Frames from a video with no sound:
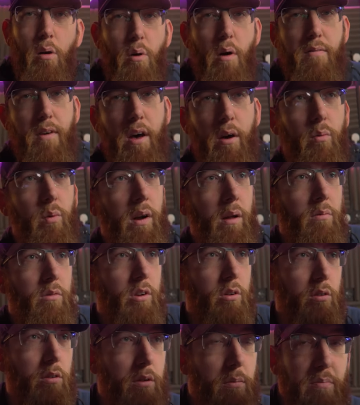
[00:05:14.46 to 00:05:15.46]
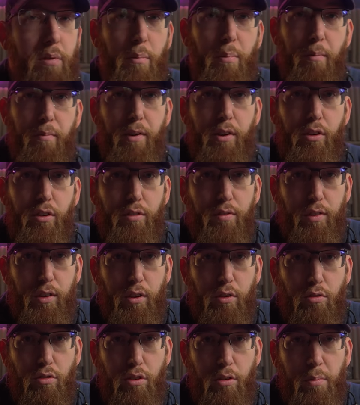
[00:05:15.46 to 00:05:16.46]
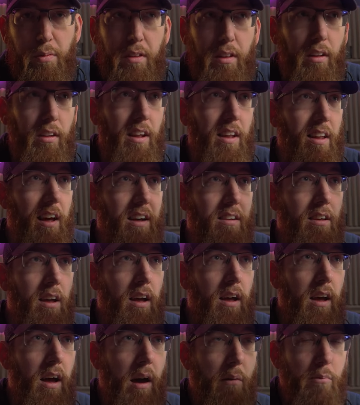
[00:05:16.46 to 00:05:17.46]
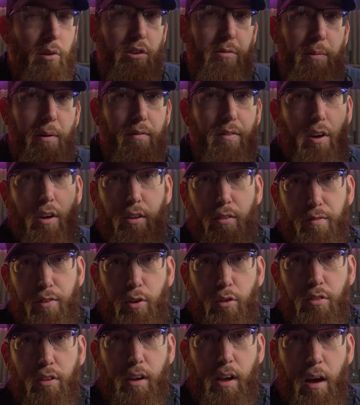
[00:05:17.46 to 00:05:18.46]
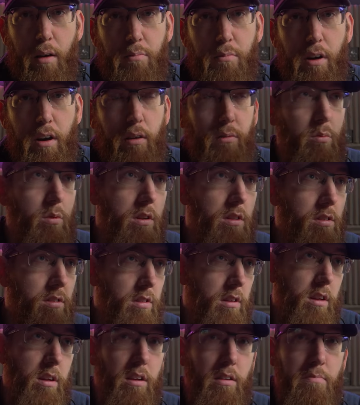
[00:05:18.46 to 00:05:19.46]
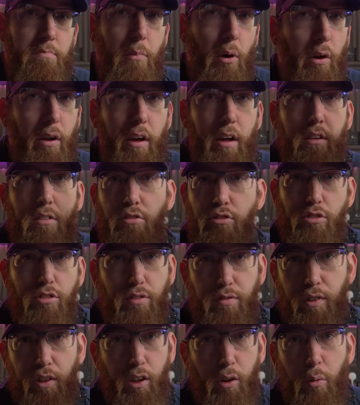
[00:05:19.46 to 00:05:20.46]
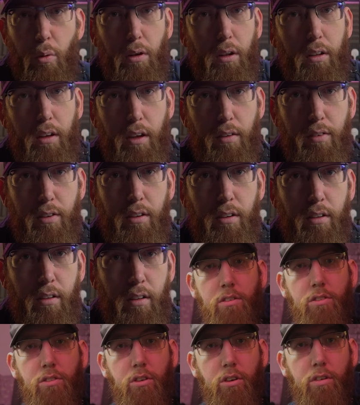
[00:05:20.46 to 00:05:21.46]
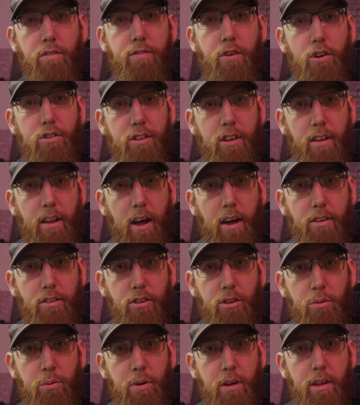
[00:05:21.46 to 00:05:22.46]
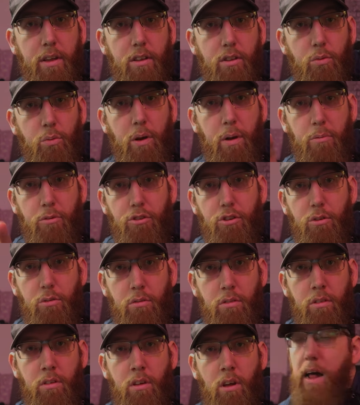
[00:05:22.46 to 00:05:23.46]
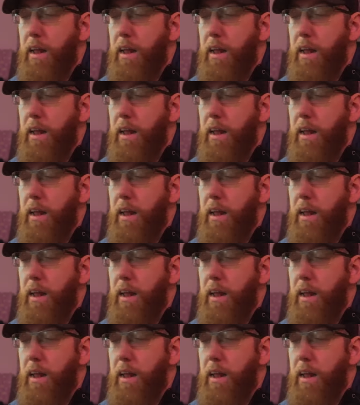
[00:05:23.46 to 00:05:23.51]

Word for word: However, when I'm doing the proper videos for YouTube, things like that, I much prefer the Fuji camera with the monitor just for the quality of it. So first thing that I do is when I'm shooting,